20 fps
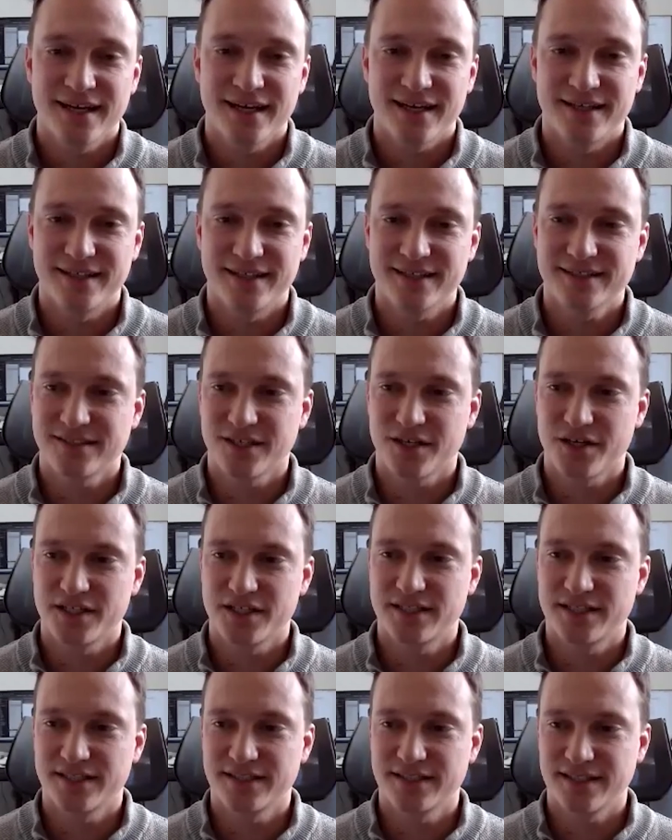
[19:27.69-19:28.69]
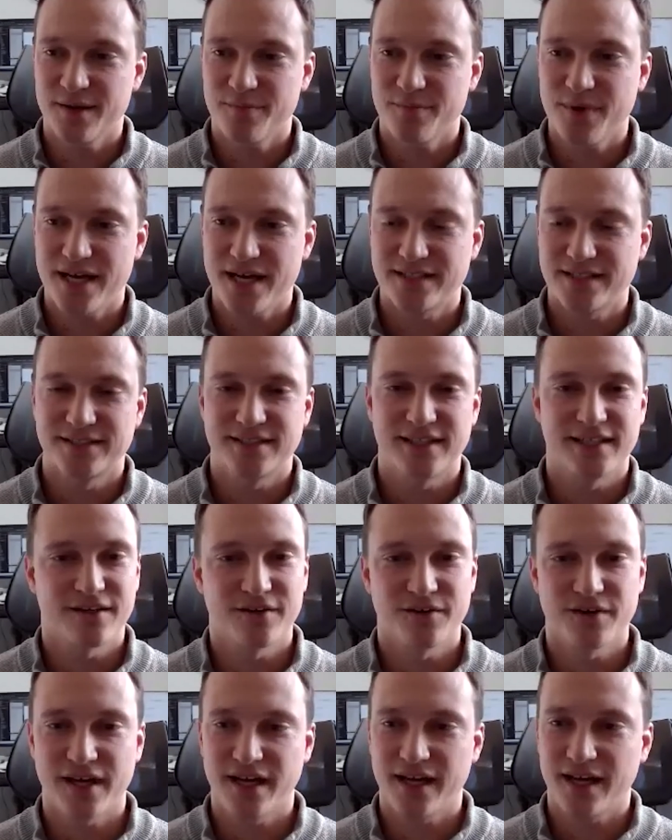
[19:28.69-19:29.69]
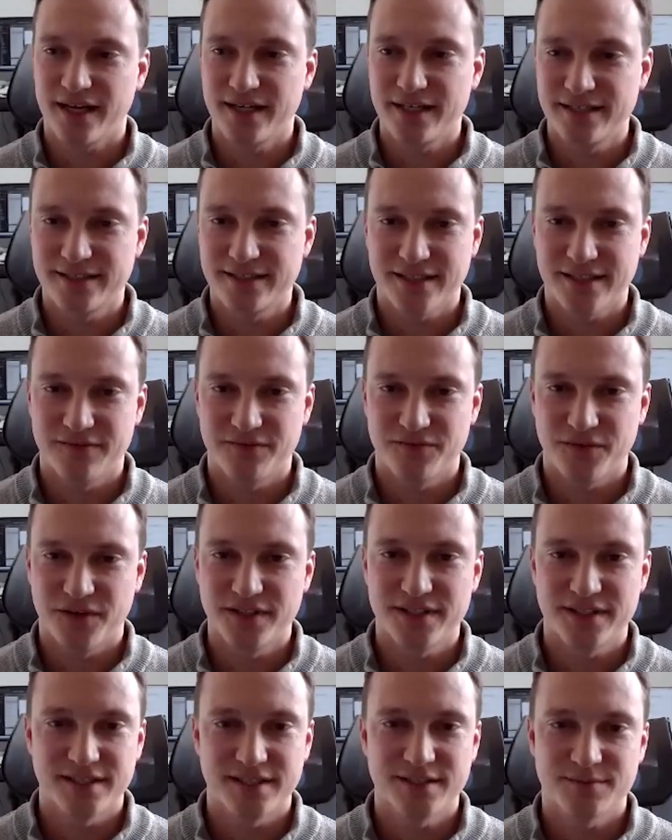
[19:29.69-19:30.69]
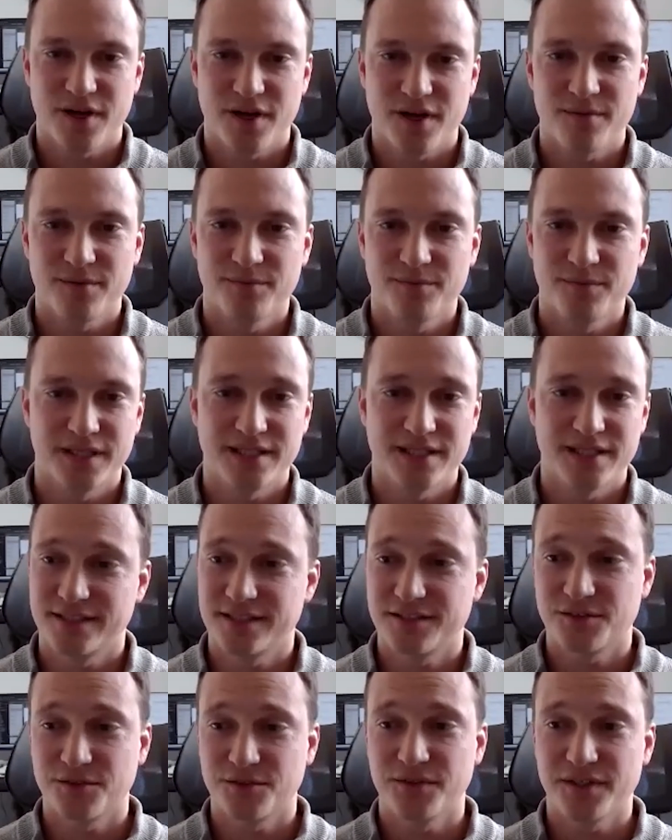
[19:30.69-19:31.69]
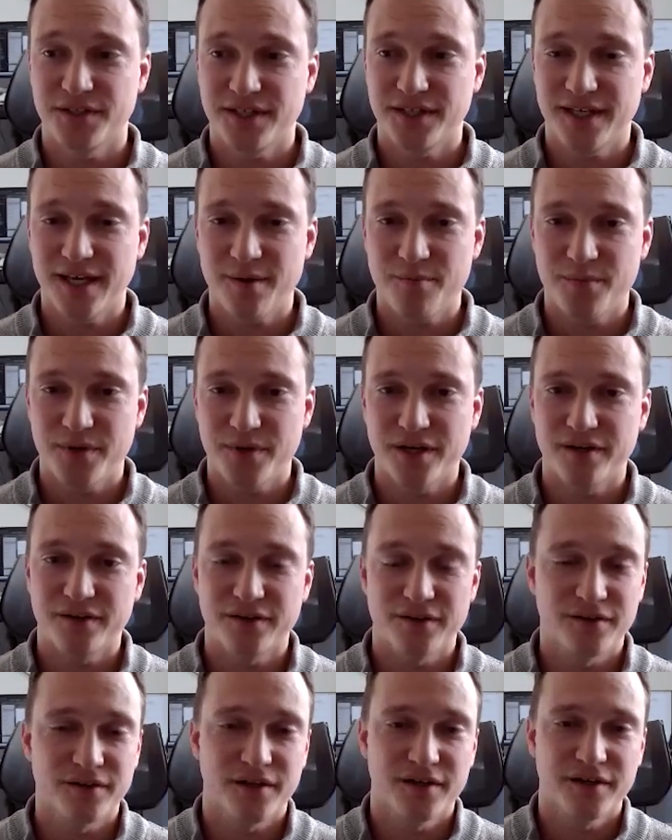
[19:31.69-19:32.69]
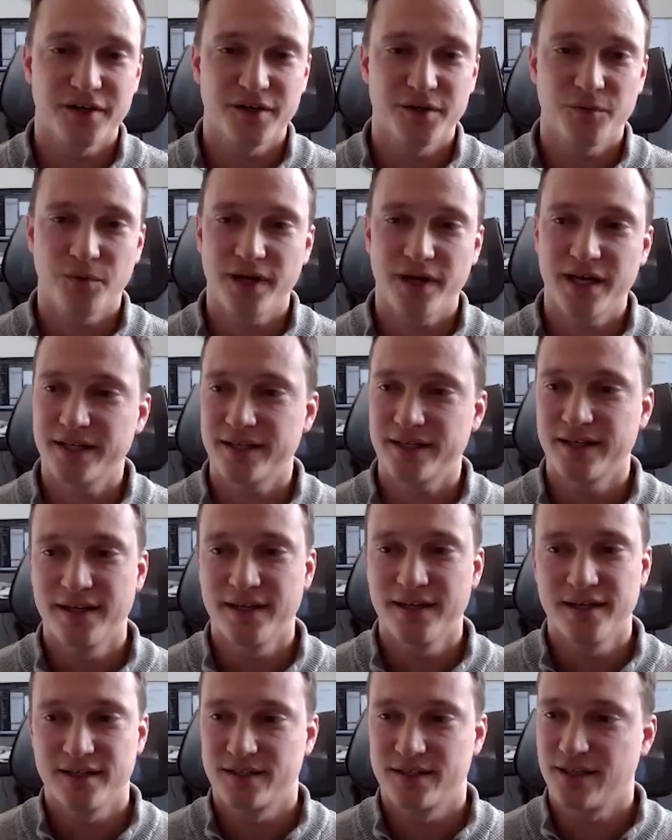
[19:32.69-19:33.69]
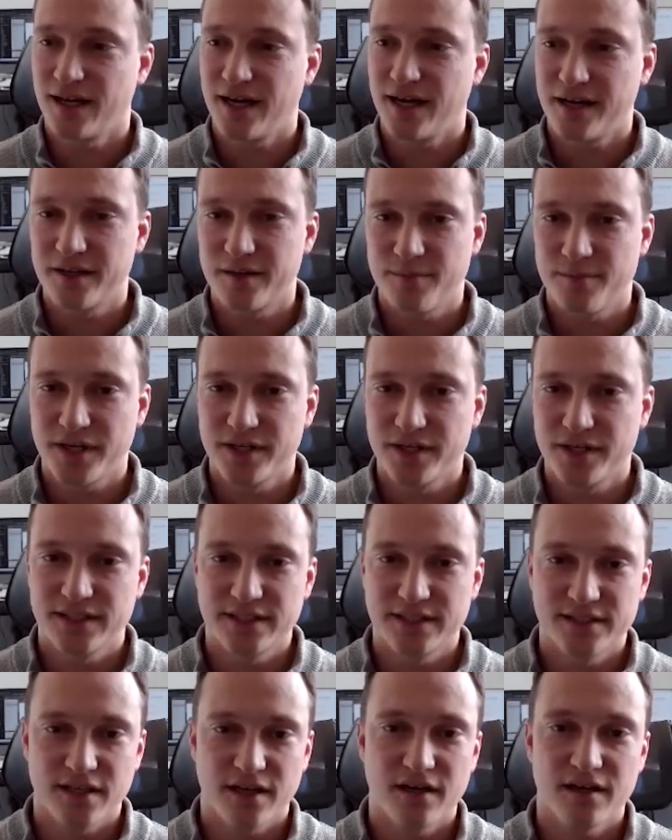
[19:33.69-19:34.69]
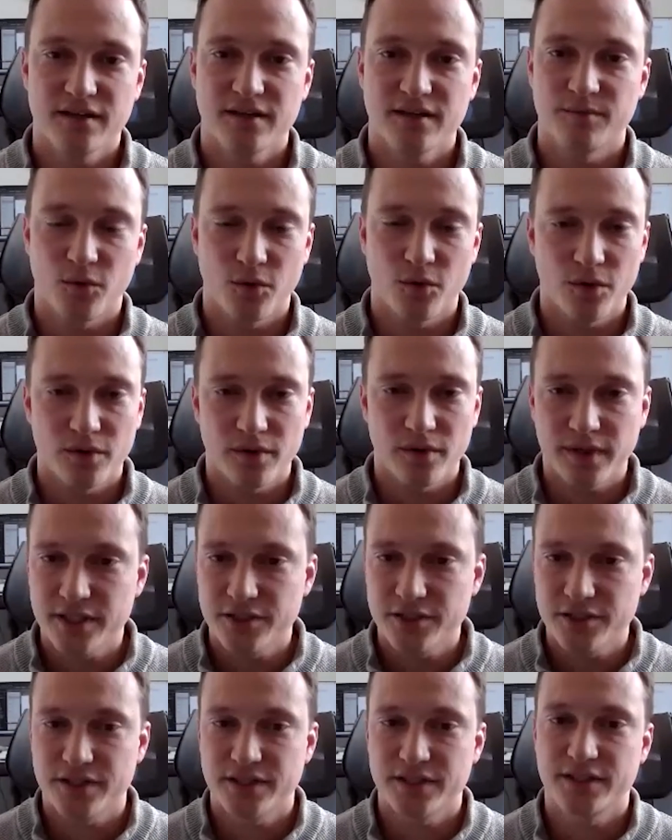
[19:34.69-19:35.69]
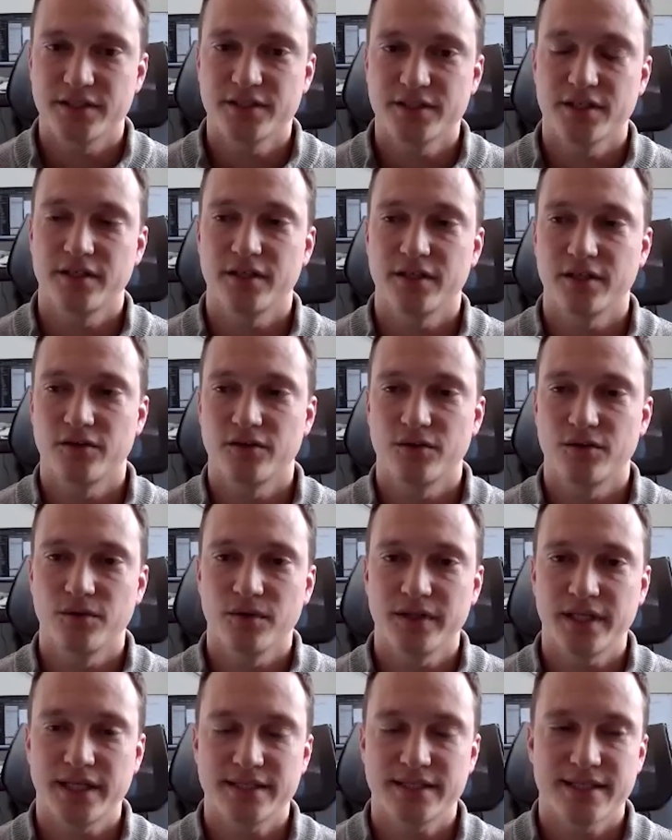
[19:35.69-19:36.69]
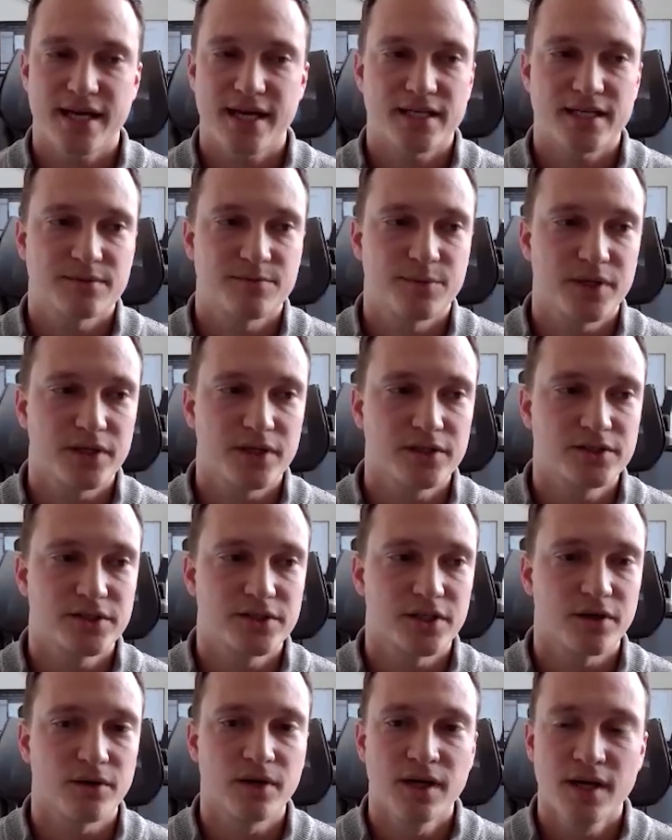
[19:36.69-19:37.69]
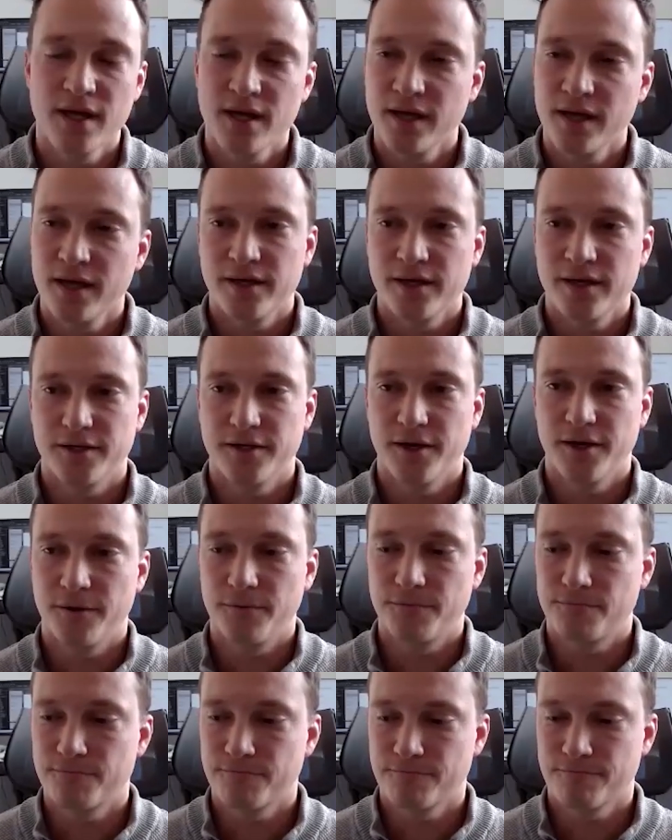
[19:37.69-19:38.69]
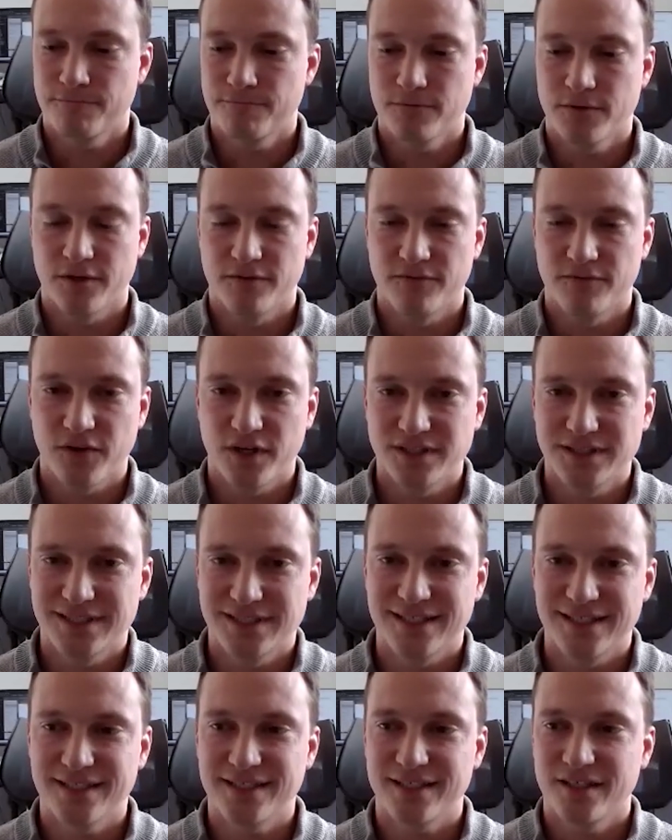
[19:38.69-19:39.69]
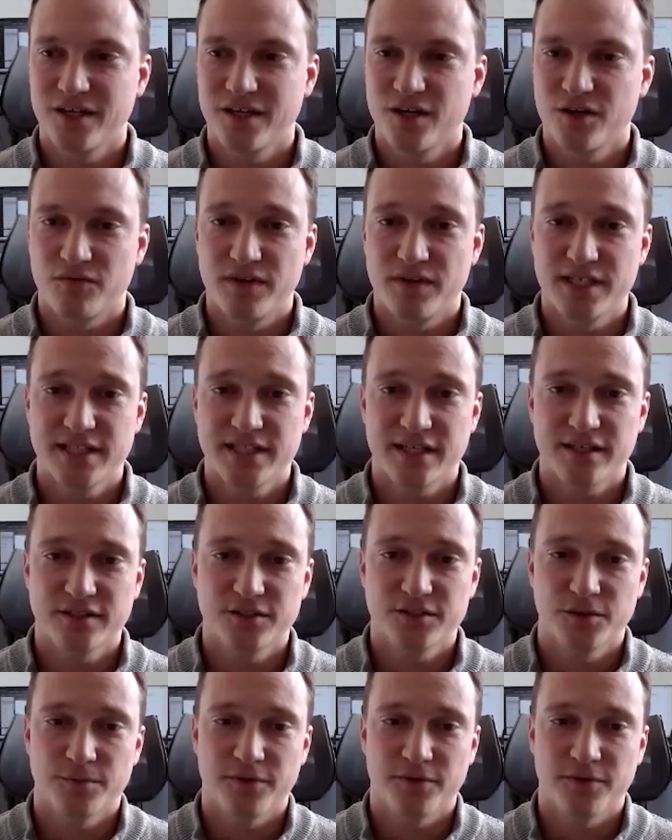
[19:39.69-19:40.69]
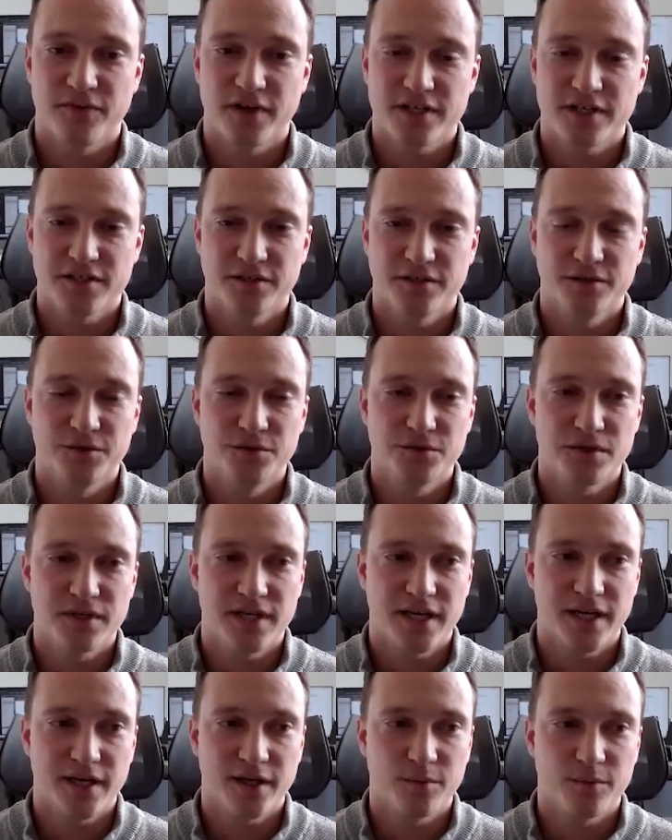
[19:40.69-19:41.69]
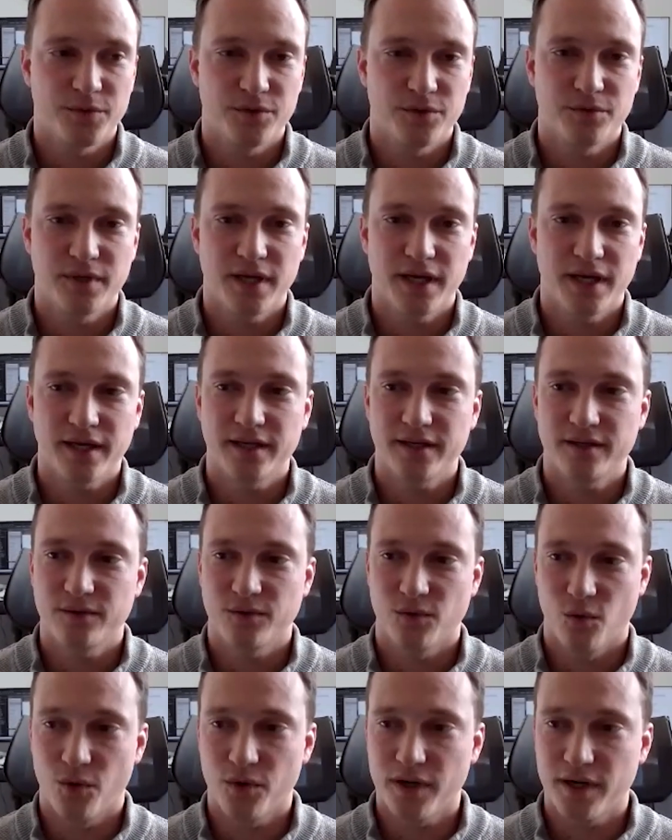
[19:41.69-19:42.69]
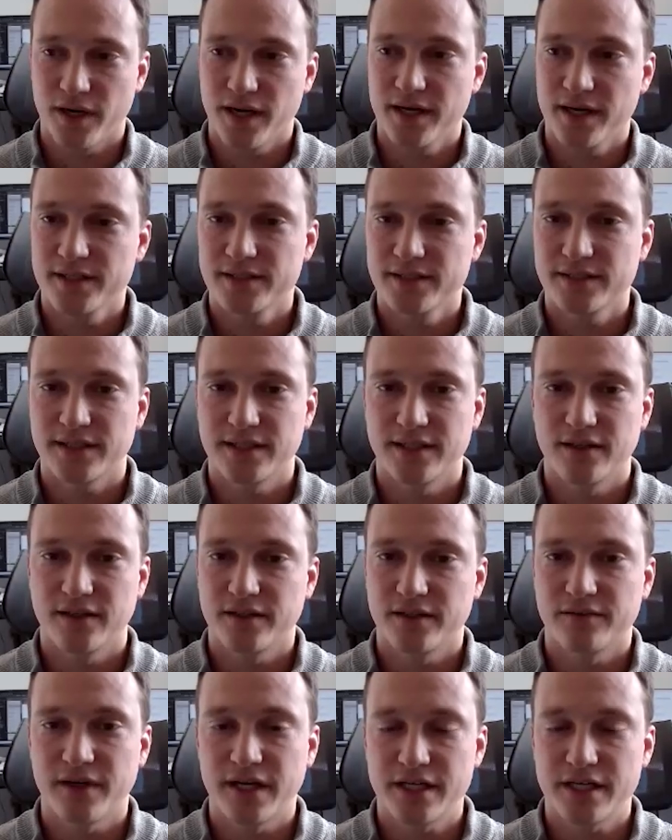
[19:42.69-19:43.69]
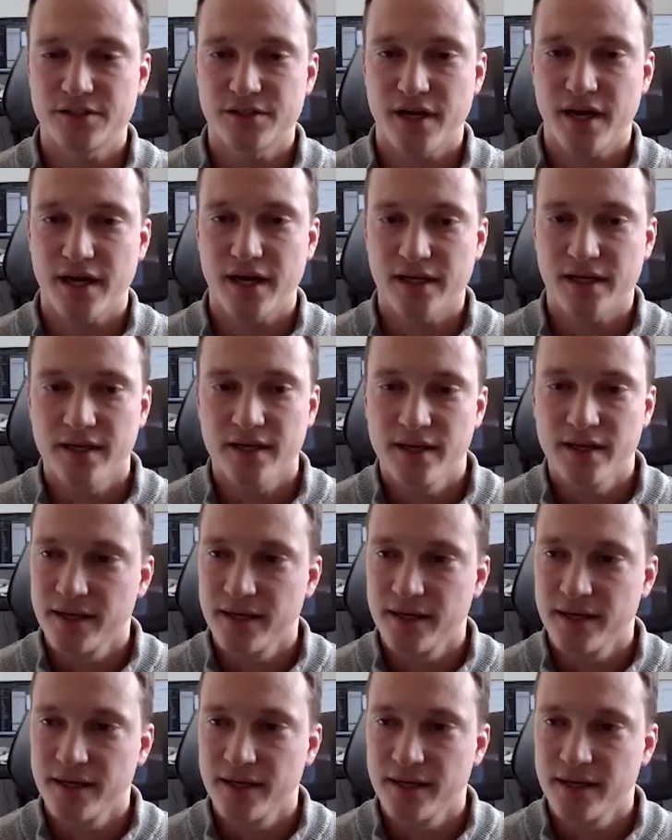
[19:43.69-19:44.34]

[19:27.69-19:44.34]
And that's the hardest thing to get past is like, okay, I need to confront this problem because it's only going to get bigger. The longer you wait, the higher that's the right. penalties are, the more interest is going to accrue on that tax bill. So, you know, confront it, reach out to a professional who can help you get organized and on the right track.